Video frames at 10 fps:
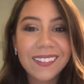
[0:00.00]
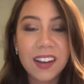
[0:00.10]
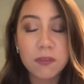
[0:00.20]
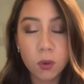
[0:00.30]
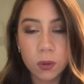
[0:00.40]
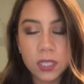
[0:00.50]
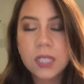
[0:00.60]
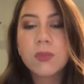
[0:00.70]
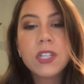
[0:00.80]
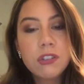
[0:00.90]
of
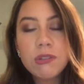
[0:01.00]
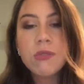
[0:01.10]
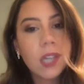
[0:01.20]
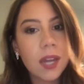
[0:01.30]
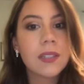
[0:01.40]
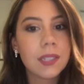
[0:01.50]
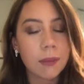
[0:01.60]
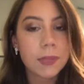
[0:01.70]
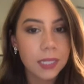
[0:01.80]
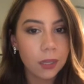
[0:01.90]
course we do get
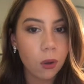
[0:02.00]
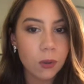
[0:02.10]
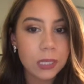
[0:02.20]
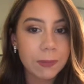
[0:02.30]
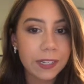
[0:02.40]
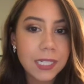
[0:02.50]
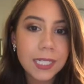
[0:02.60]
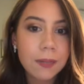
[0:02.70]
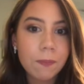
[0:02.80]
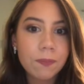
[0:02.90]
some sinkholes, but
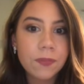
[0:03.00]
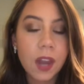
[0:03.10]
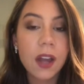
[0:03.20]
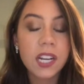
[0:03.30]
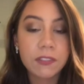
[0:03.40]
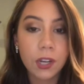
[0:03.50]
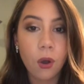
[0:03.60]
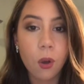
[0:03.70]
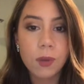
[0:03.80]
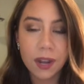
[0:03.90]
not every
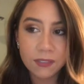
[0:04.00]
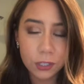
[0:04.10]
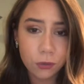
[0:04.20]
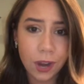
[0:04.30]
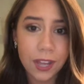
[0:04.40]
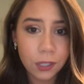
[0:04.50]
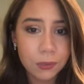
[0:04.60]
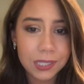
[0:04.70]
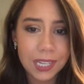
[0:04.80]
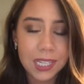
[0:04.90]
home, not every crack
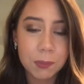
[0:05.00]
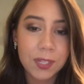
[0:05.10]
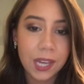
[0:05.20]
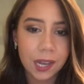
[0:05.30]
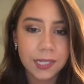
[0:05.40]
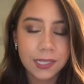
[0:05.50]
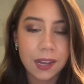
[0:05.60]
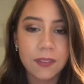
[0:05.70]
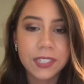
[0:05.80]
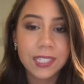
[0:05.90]
you see is because
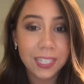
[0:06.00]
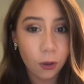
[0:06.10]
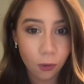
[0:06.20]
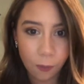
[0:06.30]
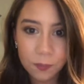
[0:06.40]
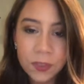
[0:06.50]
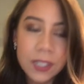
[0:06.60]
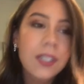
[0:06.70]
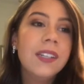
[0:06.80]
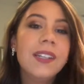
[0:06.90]
of a sinkhole.
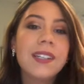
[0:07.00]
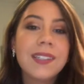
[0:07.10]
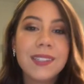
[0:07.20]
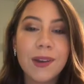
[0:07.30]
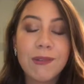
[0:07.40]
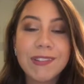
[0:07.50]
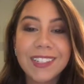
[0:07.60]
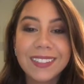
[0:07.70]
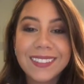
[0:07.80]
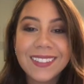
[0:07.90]
So
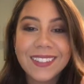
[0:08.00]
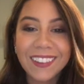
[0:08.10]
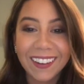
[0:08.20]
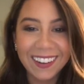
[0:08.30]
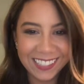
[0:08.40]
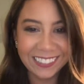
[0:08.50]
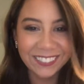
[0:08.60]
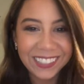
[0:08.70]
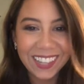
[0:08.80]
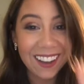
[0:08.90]
just try not to
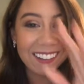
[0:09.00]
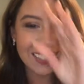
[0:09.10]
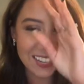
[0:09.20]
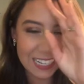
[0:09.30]
freak out.